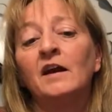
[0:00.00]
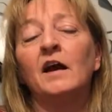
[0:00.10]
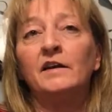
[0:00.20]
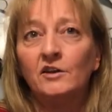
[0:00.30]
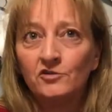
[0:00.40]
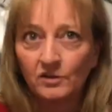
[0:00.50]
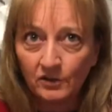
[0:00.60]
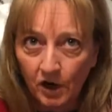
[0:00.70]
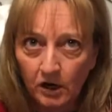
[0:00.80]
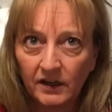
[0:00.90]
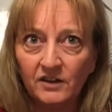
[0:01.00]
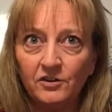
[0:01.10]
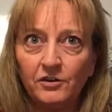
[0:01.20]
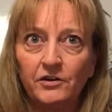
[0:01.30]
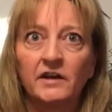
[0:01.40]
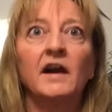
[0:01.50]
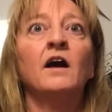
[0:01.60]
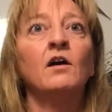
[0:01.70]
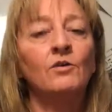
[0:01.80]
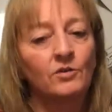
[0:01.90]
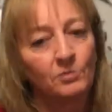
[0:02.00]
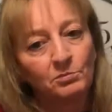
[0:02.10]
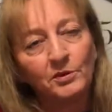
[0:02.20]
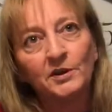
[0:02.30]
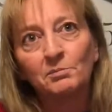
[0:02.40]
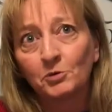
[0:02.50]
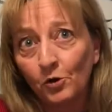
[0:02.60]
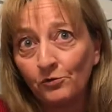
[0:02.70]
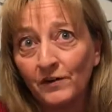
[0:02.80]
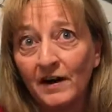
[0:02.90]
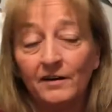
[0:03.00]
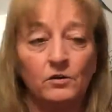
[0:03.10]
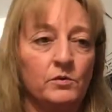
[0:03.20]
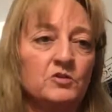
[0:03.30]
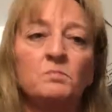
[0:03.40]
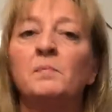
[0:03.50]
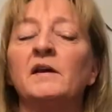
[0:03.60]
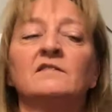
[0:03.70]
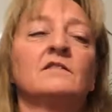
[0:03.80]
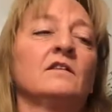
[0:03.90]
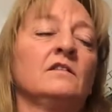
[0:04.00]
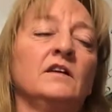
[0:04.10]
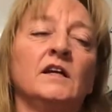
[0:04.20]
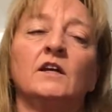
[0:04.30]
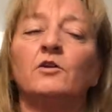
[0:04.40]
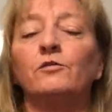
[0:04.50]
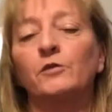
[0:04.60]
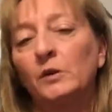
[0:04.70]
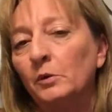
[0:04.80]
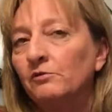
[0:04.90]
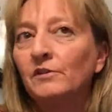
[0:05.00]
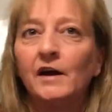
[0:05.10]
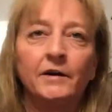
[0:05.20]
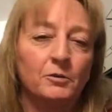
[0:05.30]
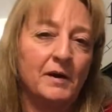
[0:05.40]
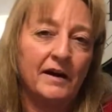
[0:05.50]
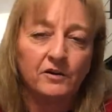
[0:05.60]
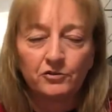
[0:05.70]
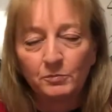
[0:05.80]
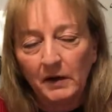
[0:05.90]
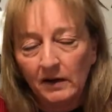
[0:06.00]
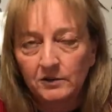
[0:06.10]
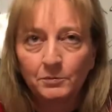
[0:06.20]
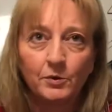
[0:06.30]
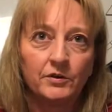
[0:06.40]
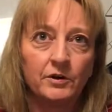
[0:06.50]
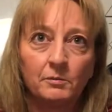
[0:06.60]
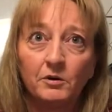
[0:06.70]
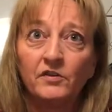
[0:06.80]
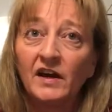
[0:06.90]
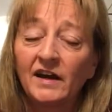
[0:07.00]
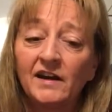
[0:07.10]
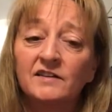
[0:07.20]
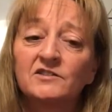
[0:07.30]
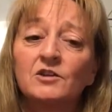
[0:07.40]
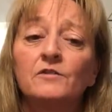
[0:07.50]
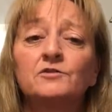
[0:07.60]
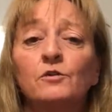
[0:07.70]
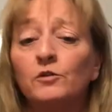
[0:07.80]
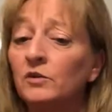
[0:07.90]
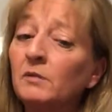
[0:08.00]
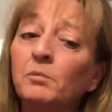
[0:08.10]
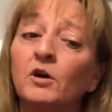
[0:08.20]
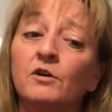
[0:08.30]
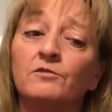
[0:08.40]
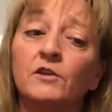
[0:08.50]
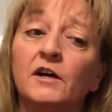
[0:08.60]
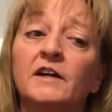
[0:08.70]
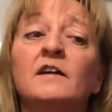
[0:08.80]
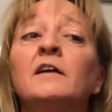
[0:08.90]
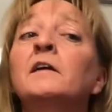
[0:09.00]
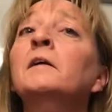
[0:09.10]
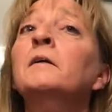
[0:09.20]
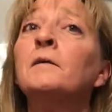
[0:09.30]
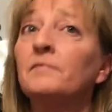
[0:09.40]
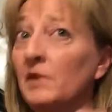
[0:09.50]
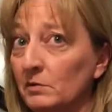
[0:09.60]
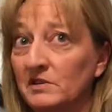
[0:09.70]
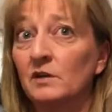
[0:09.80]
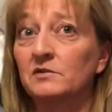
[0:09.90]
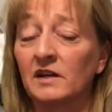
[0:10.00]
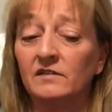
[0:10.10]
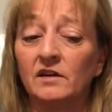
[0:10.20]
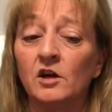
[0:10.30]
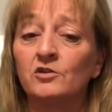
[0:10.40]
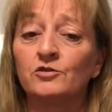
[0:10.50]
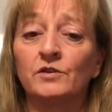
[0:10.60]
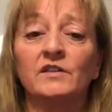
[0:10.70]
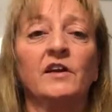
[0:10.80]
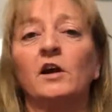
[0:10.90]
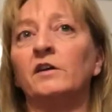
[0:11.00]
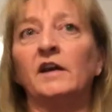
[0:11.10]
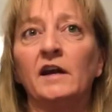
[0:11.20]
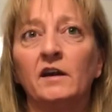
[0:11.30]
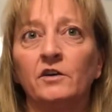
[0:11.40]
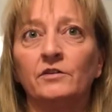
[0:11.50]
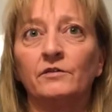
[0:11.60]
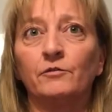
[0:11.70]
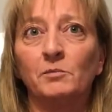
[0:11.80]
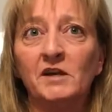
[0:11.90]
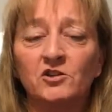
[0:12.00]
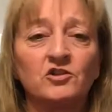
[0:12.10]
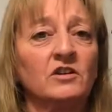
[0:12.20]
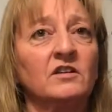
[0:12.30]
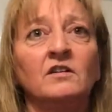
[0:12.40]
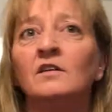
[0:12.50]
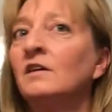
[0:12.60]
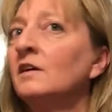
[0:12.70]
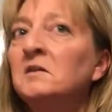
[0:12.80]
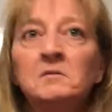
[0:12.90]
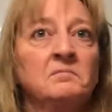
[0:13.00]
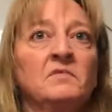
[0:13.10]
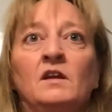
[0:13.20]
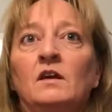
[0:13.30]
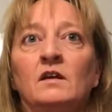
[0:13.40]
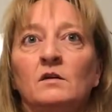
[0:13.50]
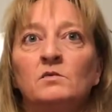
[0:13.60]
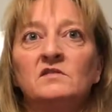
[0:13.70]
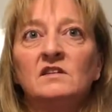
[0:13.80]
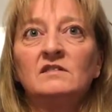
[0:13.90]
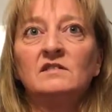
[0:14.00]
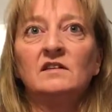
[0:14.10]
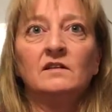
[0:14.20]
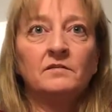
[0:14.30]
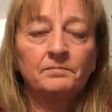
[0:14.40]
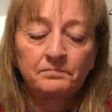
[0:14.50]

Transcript: I need you to log into your account, complete a profile, which basically your frequent flyer miles, your passport number, that kind of stuff. So if you did book a flight that was outside the country, they already had all your information, and it was easy.